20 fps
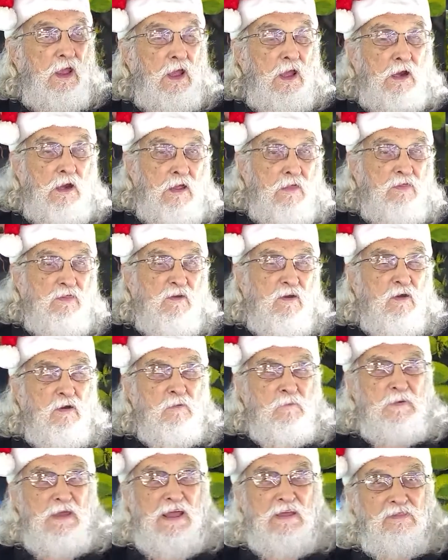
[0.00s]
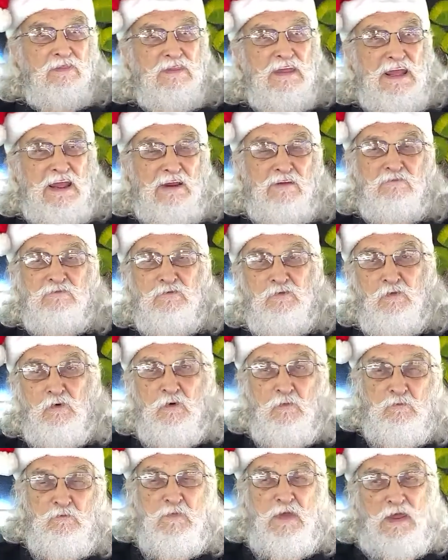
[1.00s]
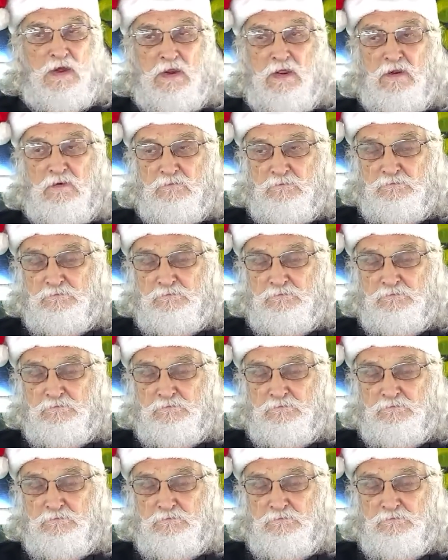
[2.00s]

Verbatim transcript: And I thought about that for a minute.